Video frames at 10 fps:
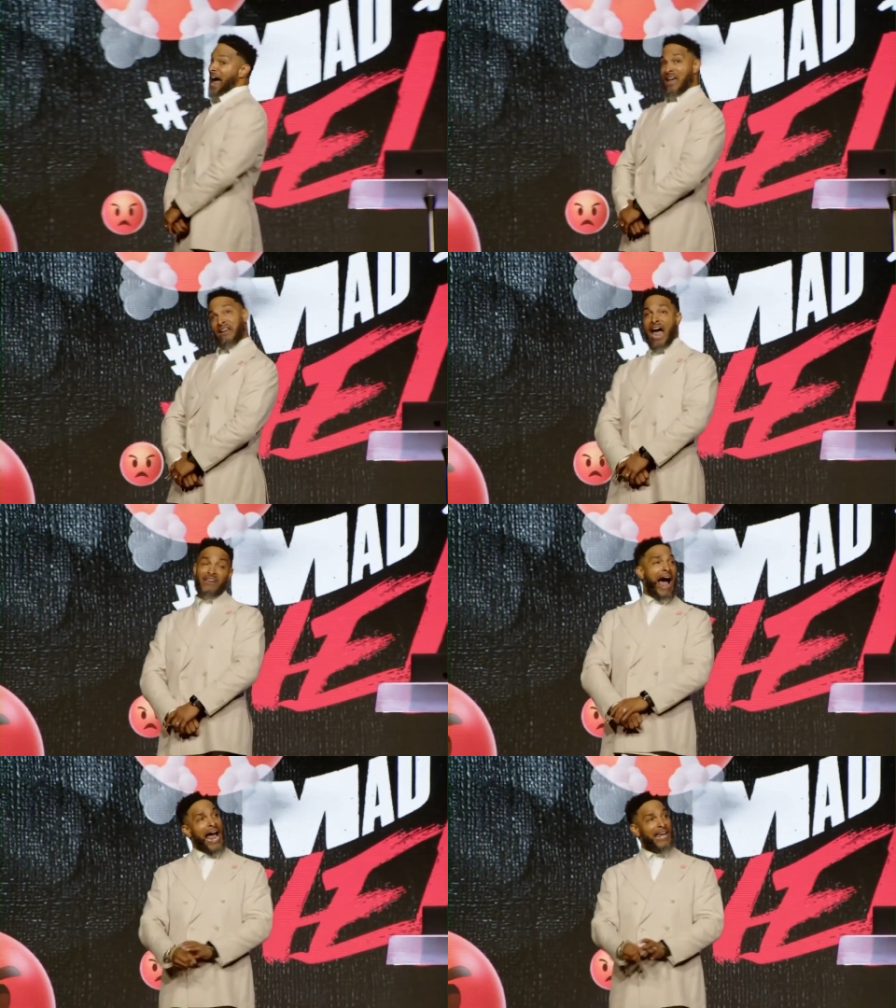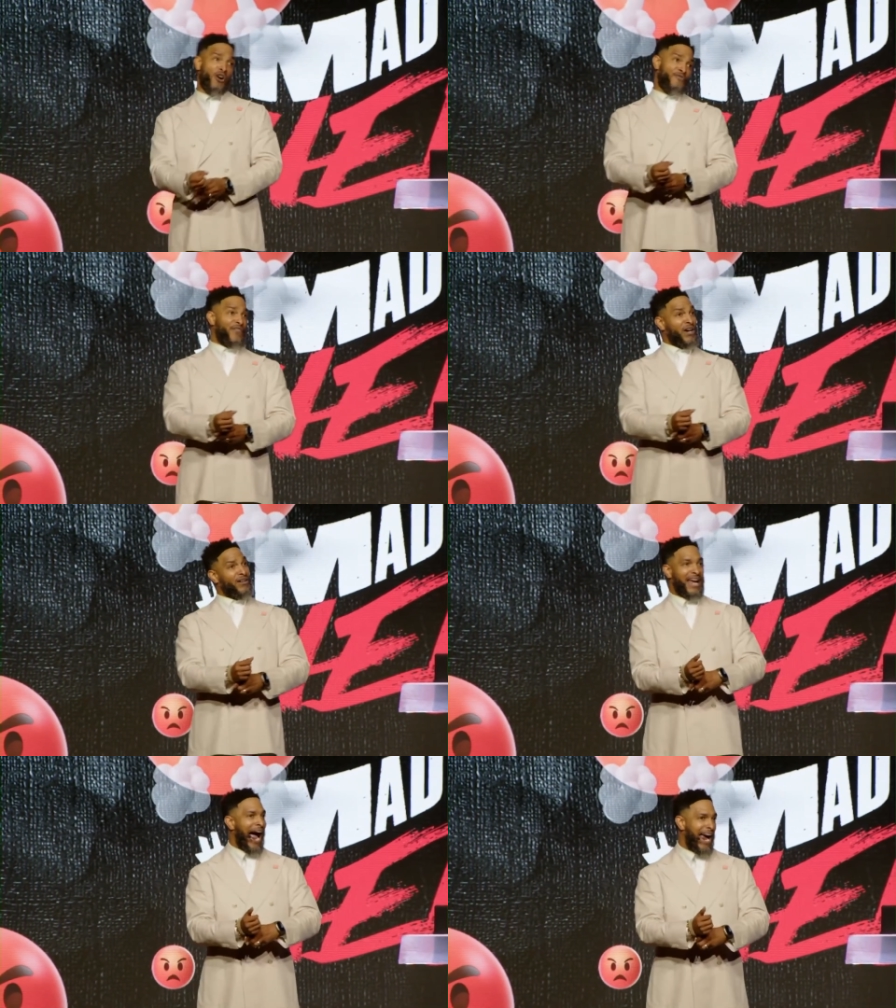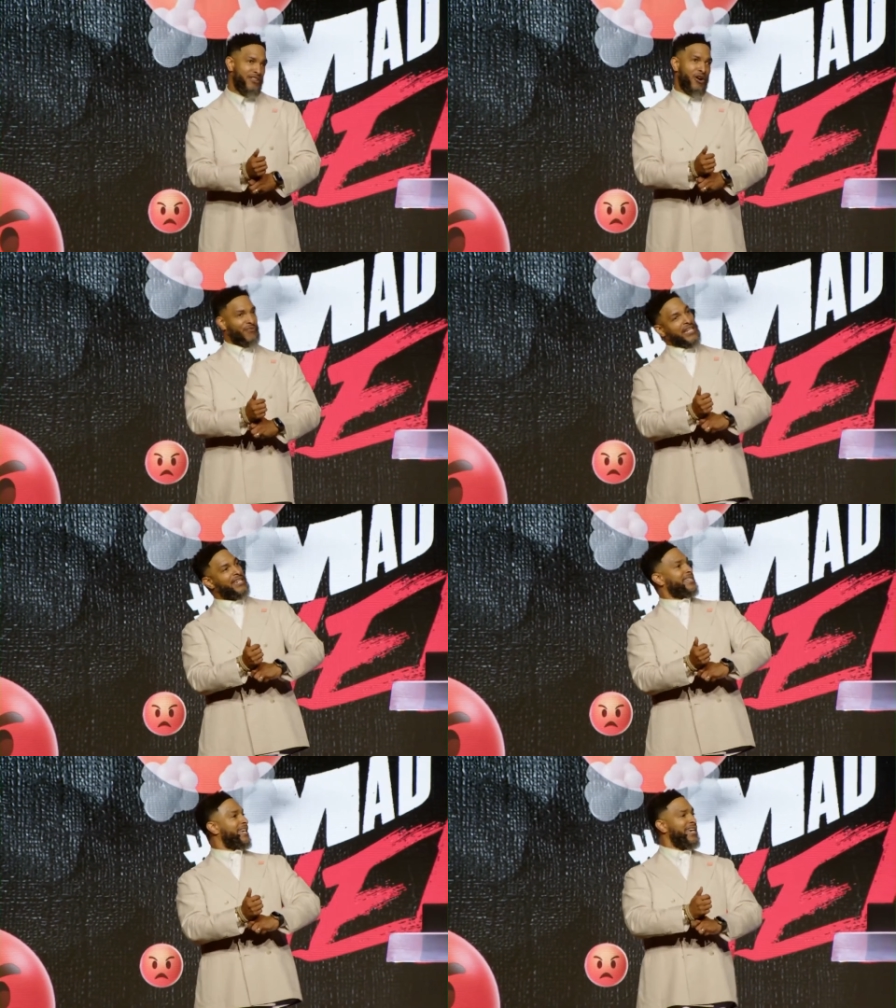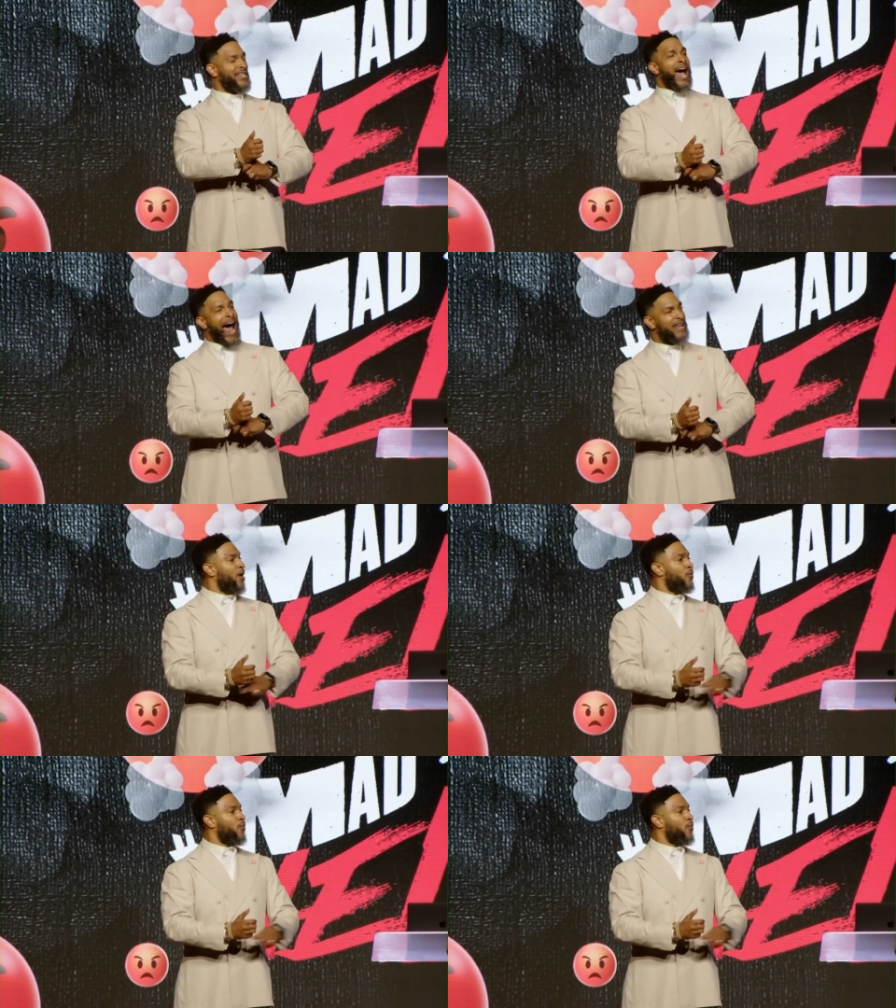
I, I, I don't feel like, I don't think it's an issue.